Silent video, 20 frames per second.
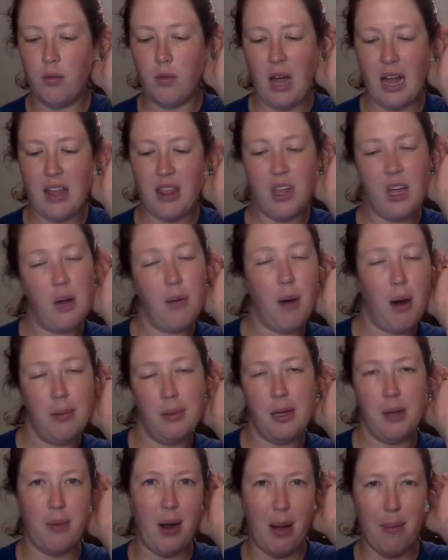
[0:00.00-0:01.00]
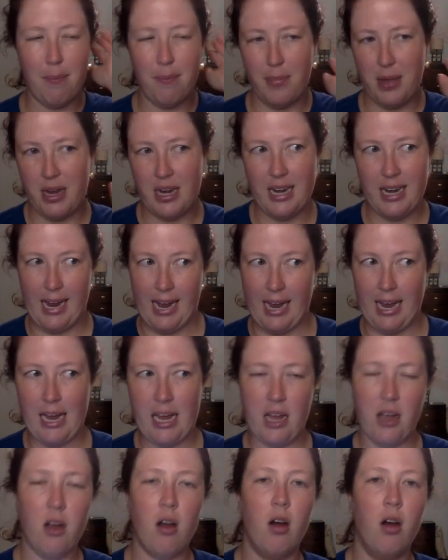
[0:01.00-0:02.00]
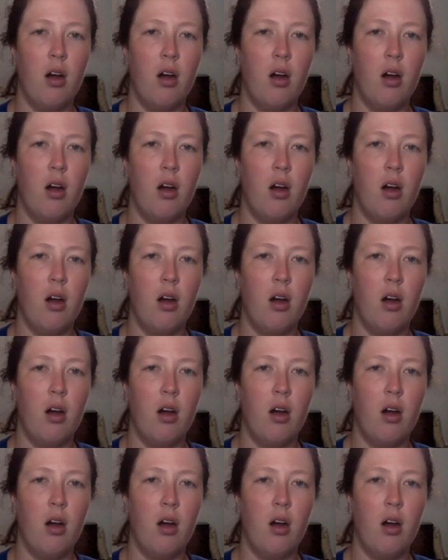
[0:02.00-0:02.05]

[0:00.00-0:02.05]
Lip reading: I think, probably about midday